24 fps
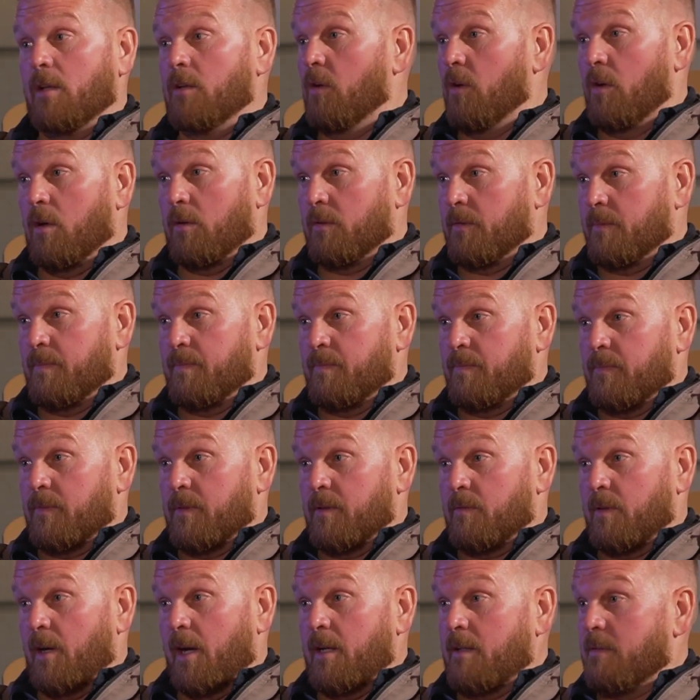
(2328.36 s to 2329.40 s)
long.
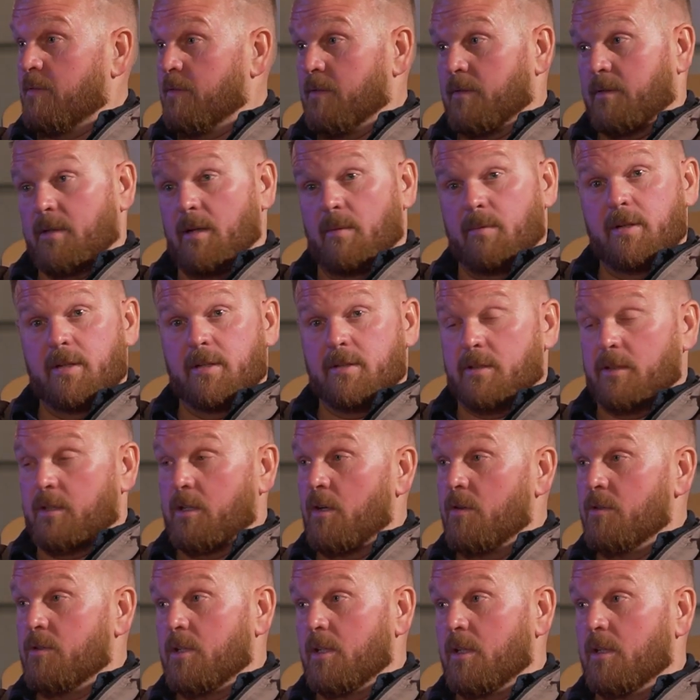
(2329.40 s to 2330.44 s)
Right? You're coming in as a
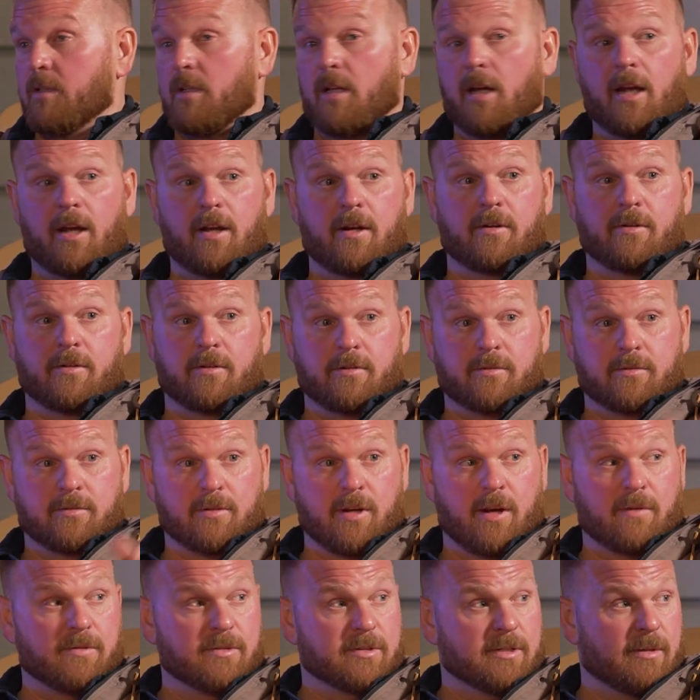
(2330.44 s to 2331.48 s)
coaching client, or
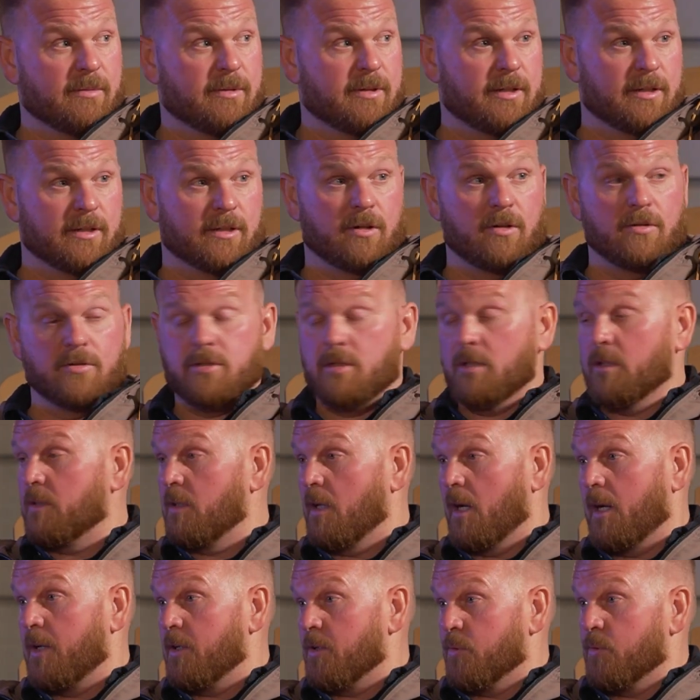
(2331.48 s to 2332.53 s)
Trevor's coming in as a coaching
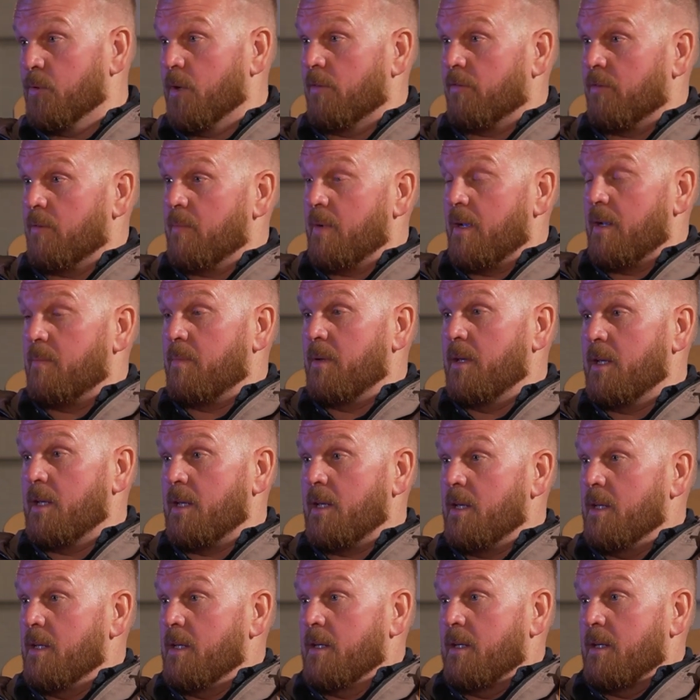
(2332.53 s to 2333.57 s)
client, or whoever it may be.
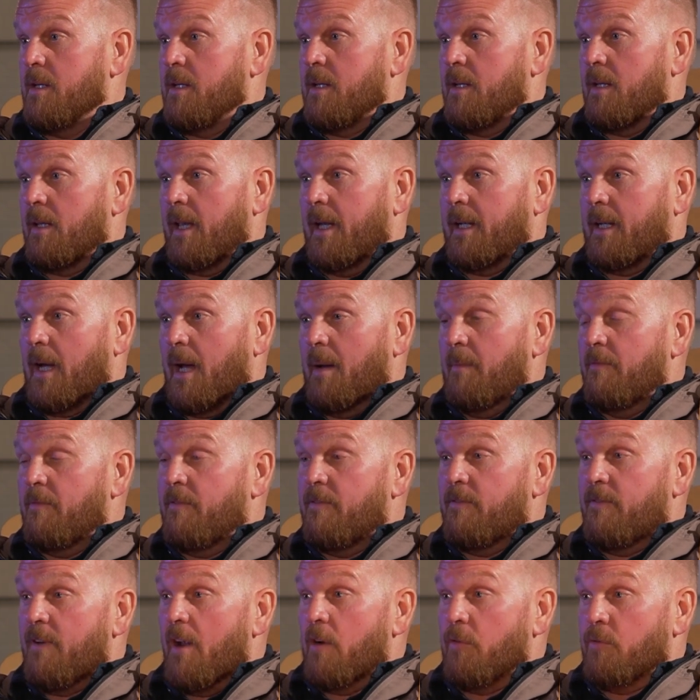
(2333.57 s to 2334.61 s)
I'm
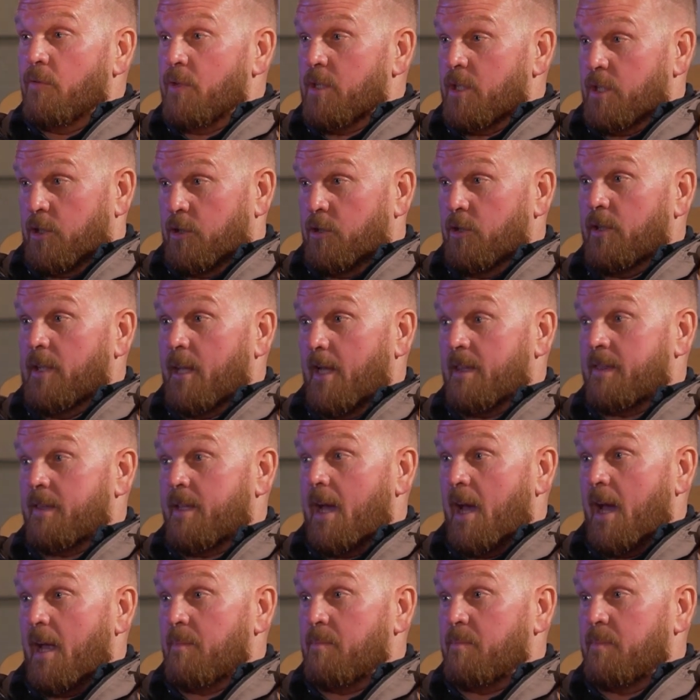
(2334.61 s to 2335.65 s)
very good at
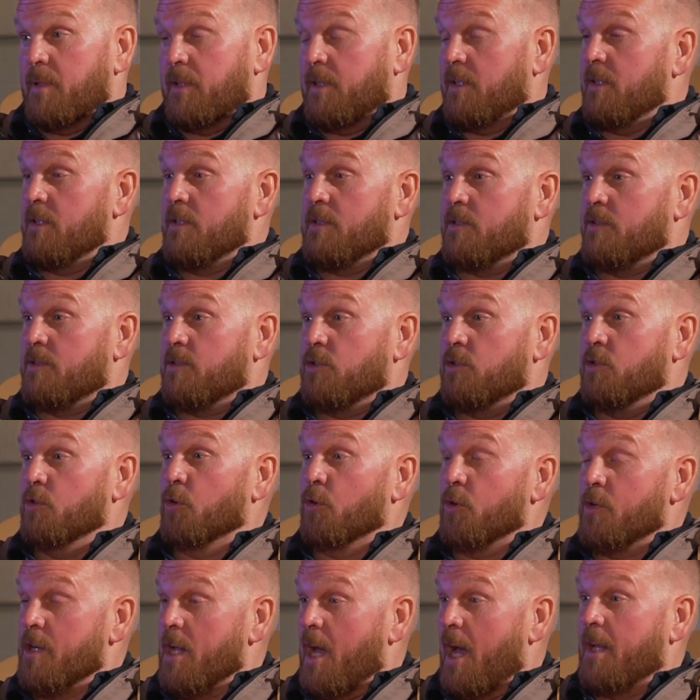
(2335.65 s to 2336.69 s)
that, because
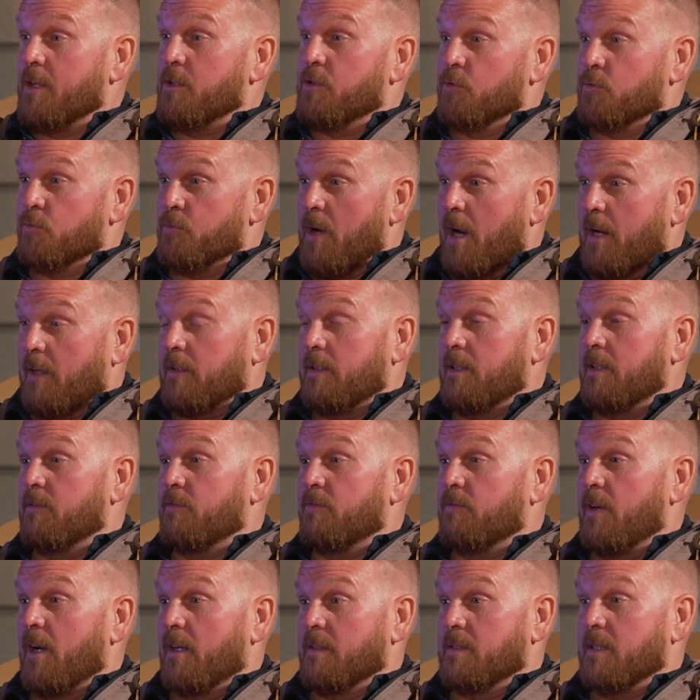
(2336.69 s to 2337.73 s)
you're not directly
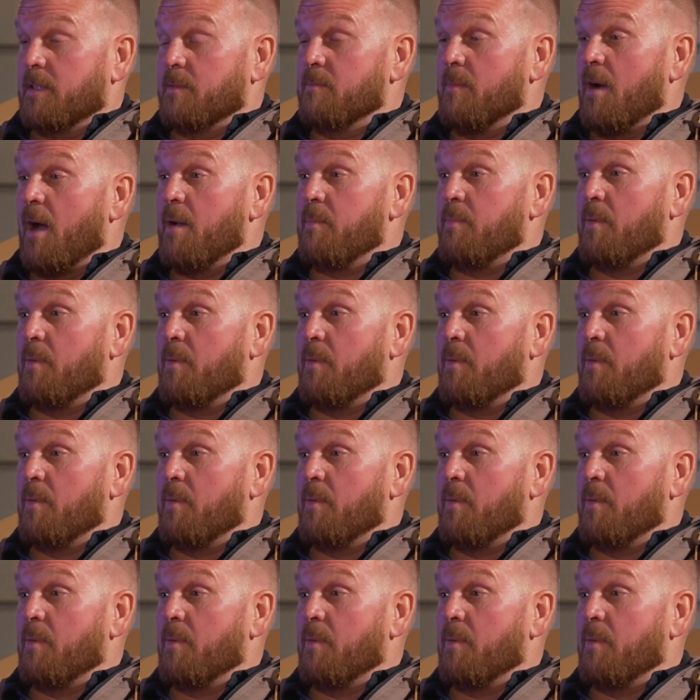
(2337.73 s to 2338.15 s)
affecting my